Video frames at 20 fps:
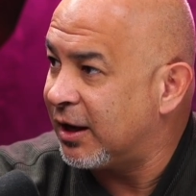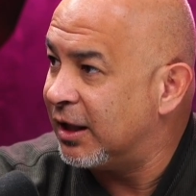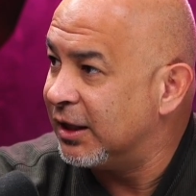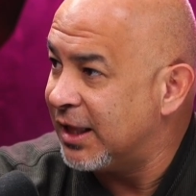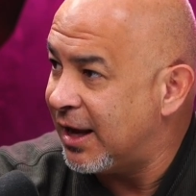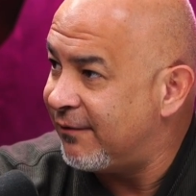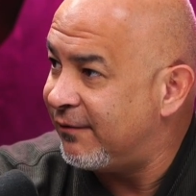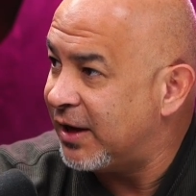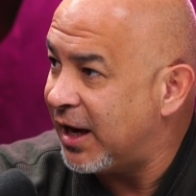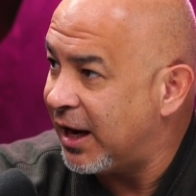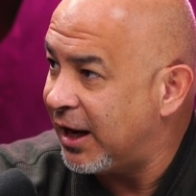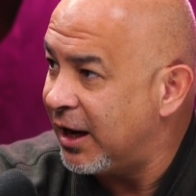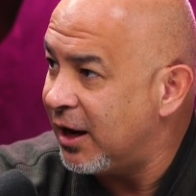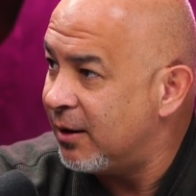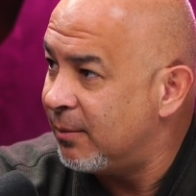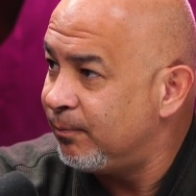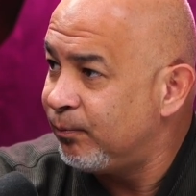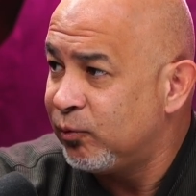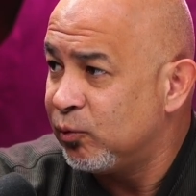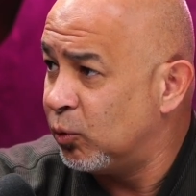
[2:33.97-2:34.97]
11
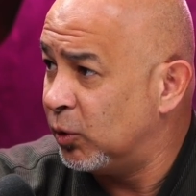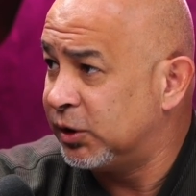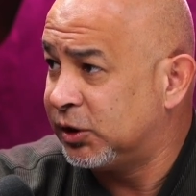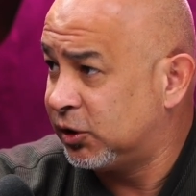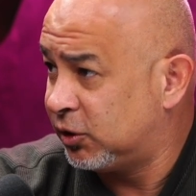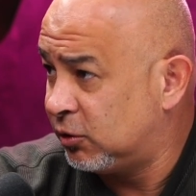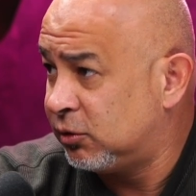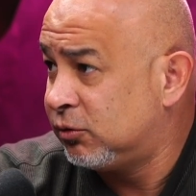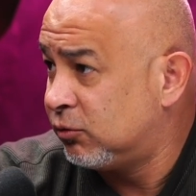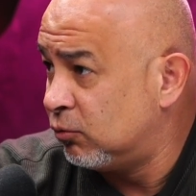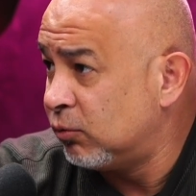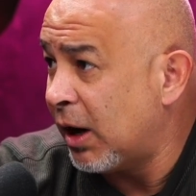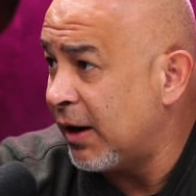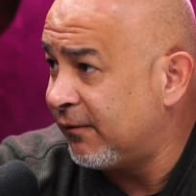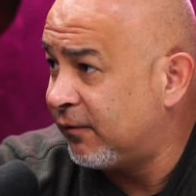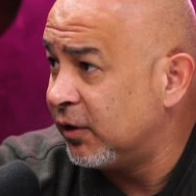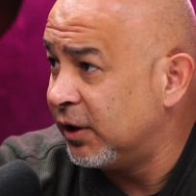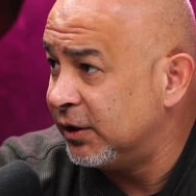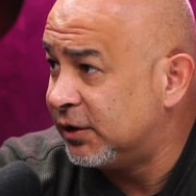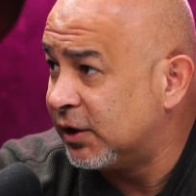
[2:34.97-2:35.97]
a.m., which
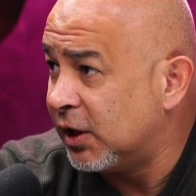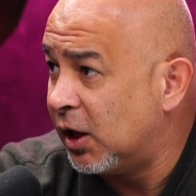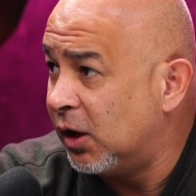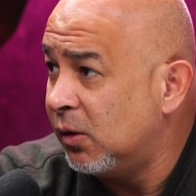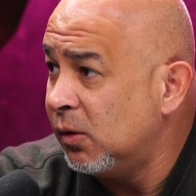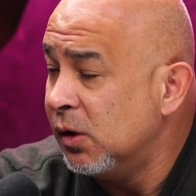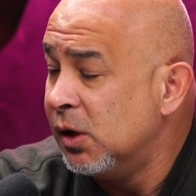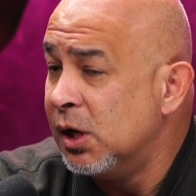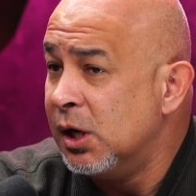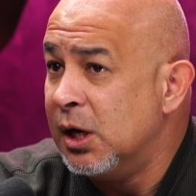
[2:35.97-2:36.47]
rightfully so.